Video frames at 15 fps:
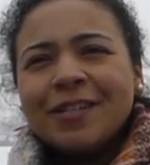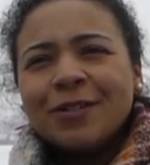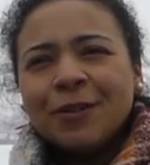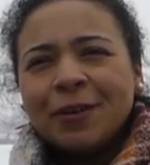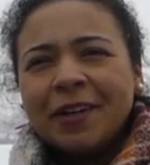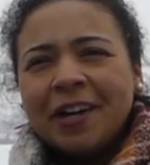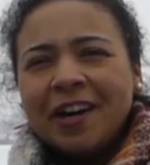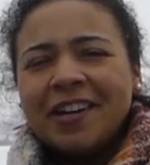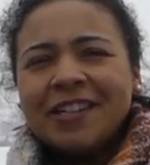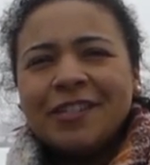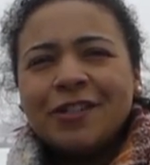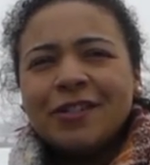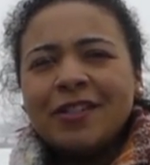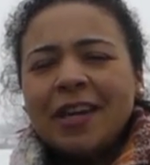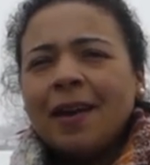story on.
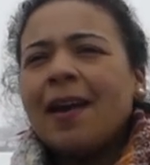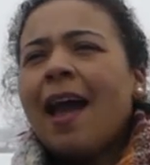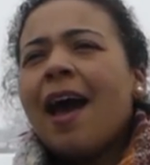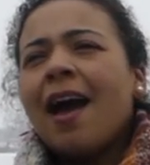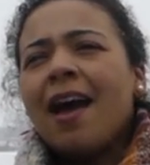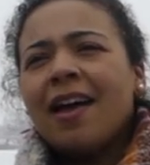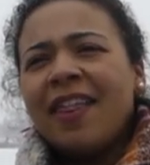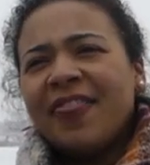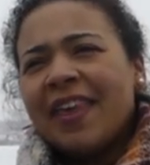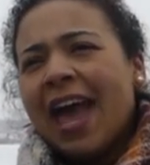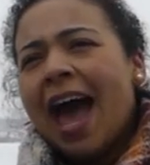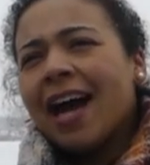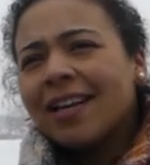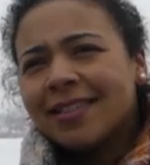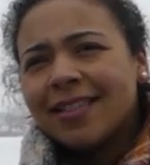It's just like the
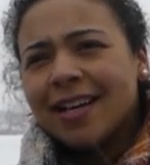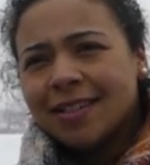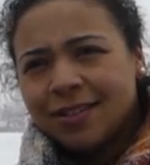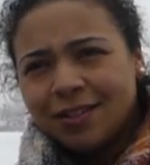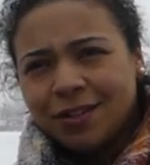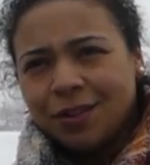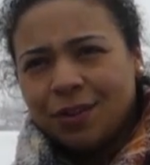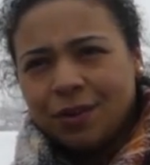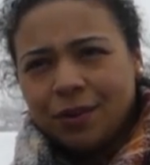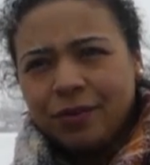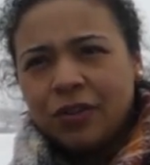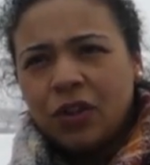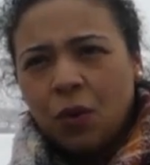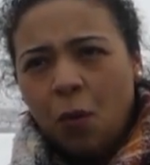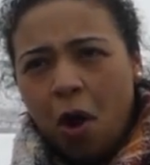access to the
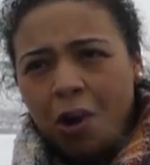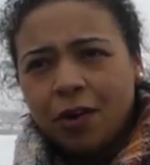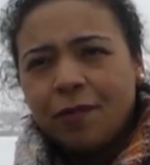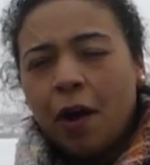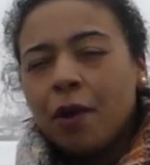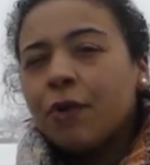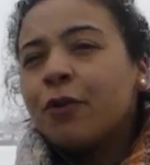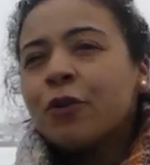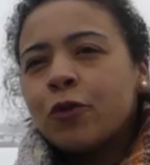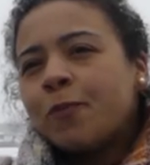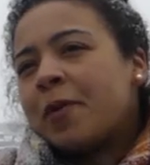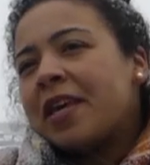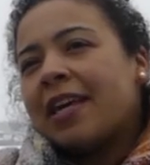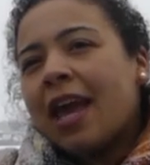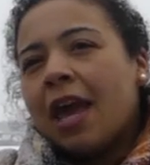to the waterfront. Who's
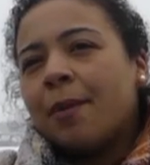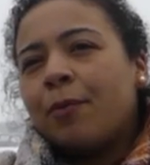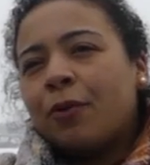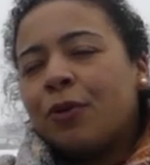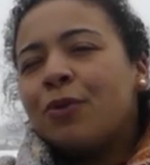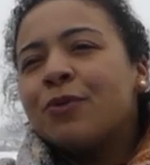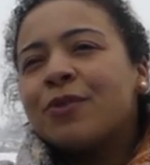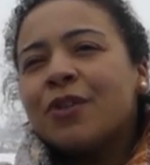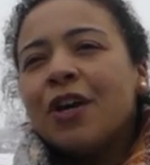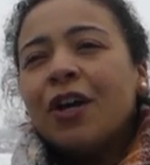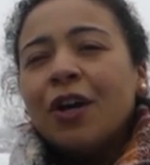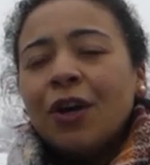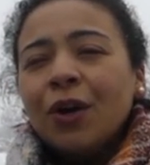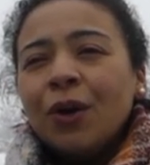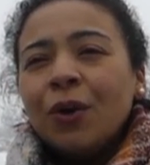being able? Who's
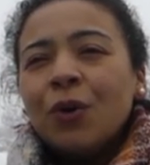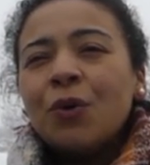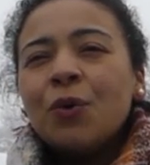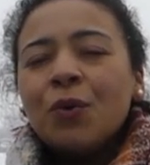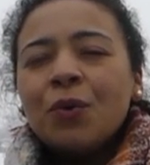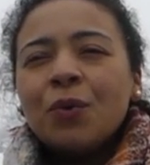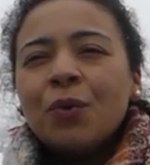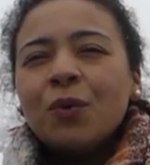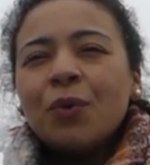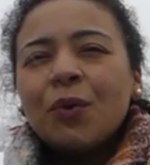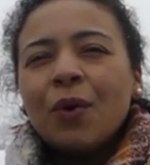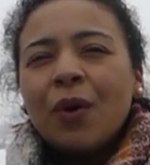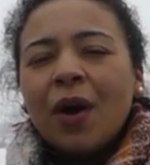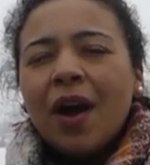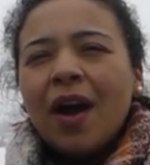who?
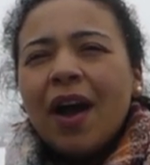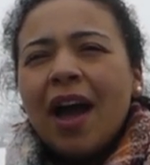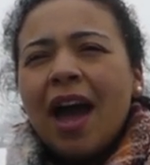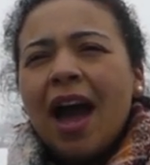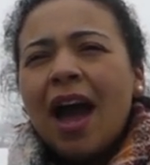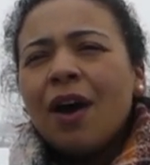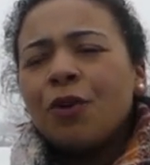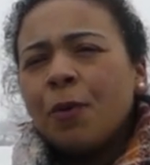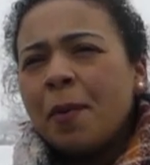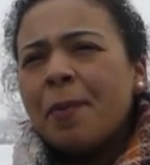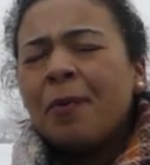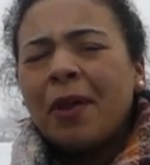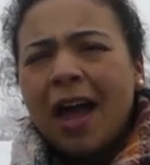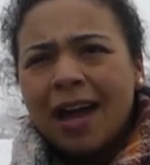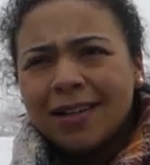How do
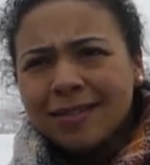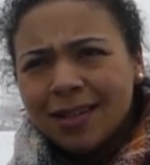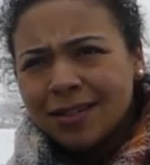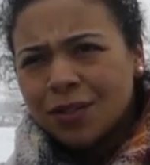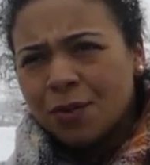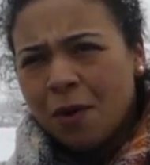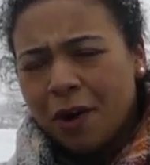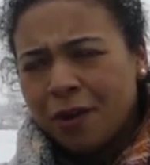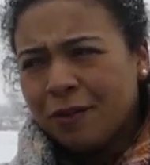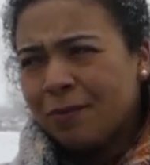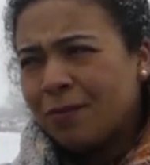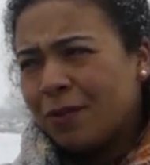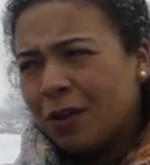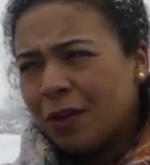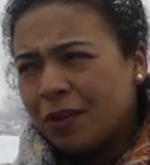people access the water,
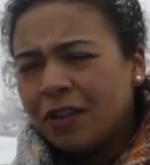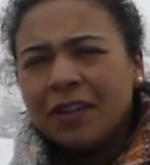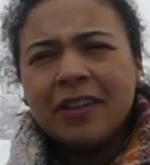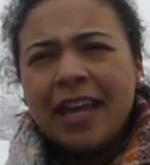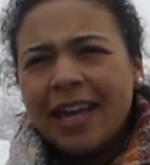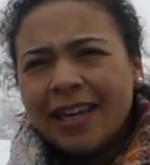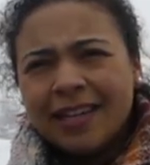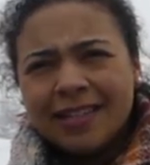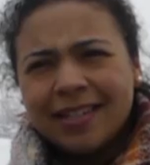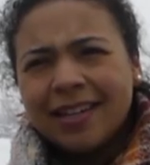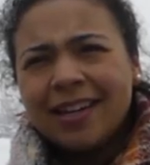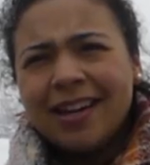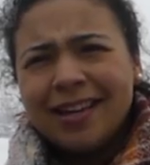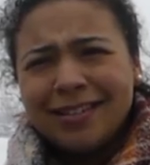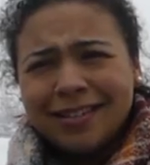the the lake? Is
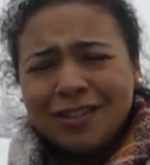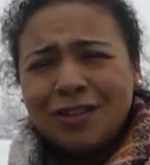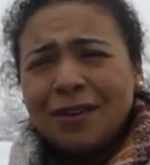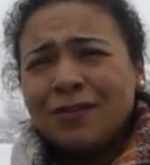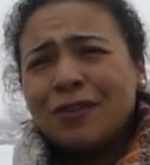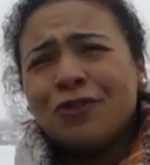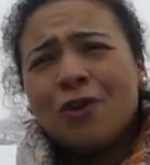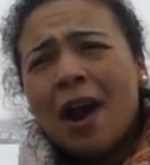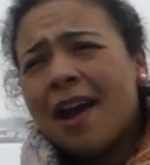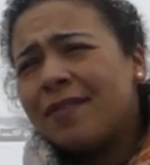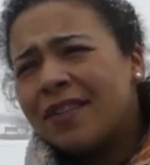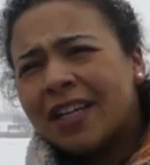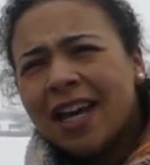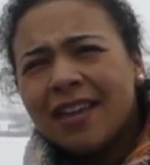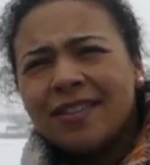it is do you have to
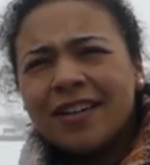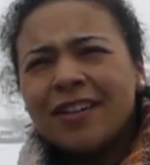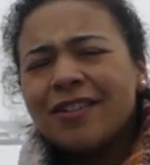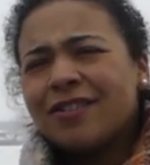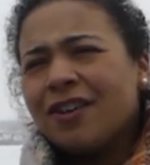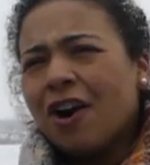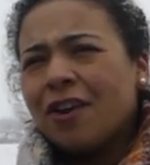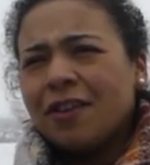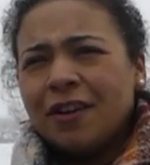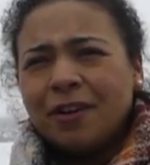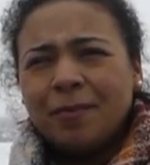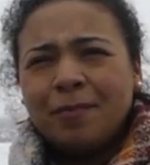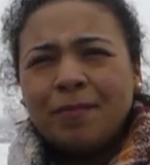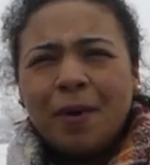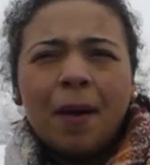drive to get there? Are
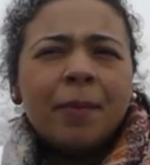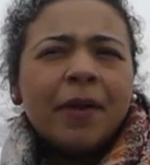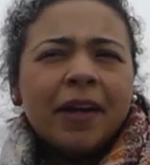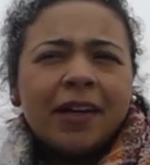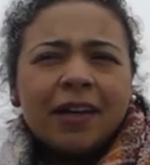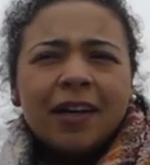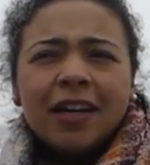there public